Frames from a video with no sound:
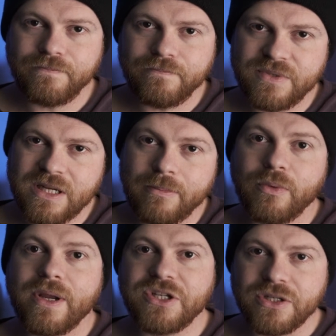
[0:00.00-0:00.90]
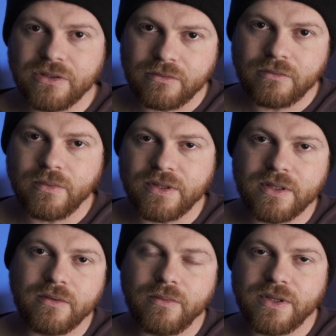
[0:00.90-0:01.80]
separation
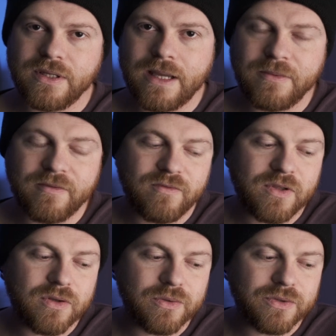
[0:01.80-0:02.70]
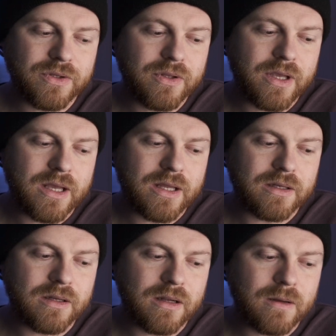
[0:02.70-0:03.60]
with the depth of field,
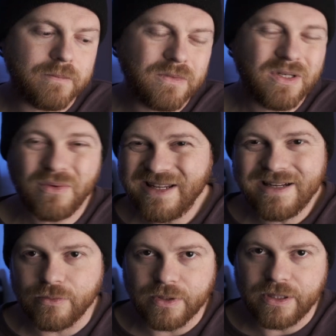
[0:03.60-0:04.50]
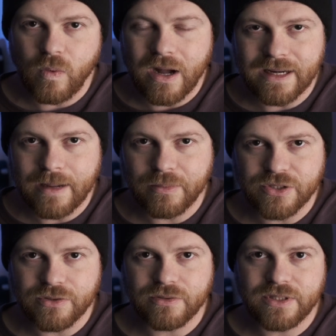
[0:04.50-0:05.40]
and you don't need a really wide
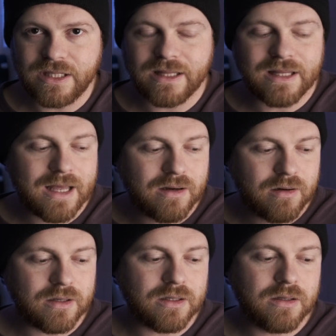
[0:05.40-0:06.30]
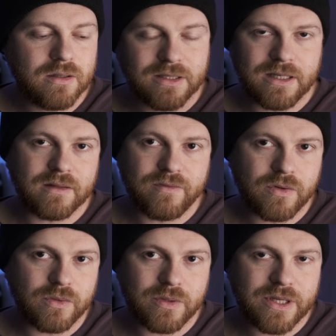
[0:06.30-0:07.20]
aperture to get that on a
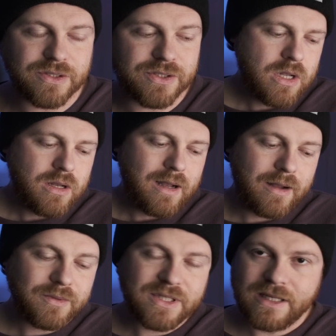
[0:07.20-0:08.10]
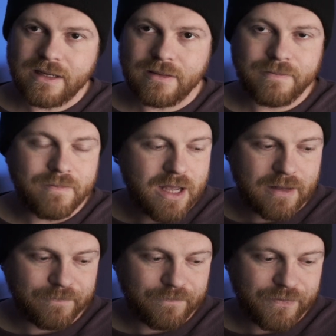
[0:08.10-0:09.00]
telephoto lens. I would say,
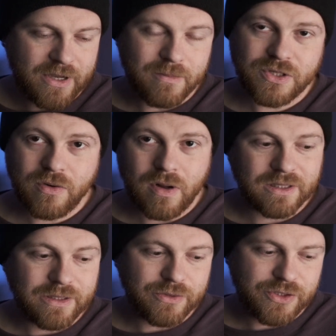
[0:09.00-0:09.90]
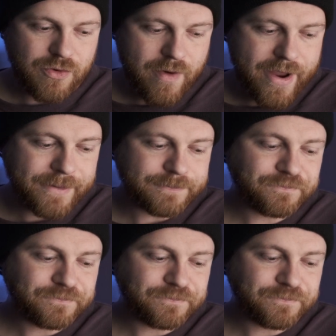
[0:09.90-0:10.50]
man, the image quality was great.